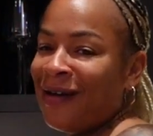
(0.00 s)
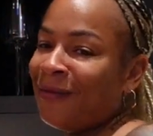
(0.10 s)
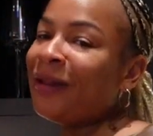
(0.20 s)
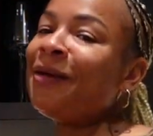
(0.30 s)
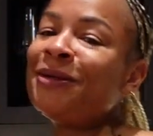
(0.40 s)

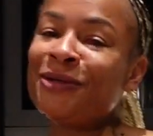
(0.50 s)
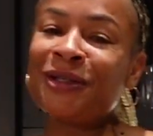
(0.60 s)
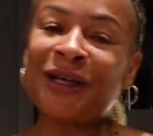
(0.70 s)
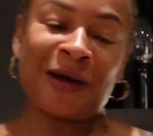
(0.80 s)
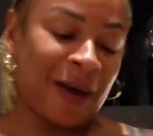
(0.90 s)
What are we doing
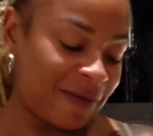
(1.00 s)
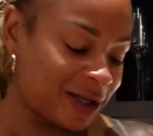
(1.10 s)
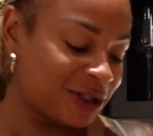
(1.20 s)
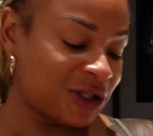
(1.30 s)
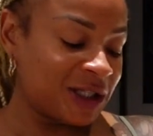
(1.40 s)
to talk about? I feel
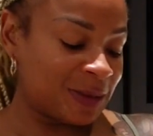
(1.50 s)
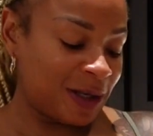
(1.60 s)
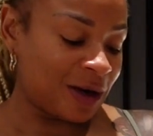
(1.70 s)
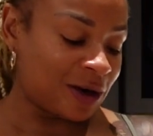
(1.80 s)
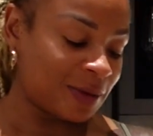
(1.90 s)
like cheese
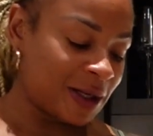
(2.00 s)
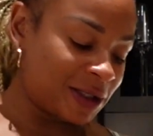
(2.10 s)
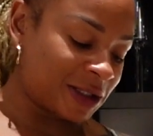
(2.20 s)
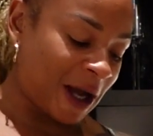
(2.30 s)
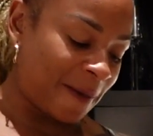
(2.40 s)
be all the way on
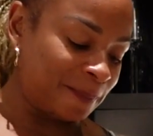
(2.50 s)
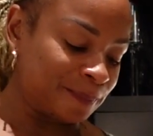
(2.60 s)
the top.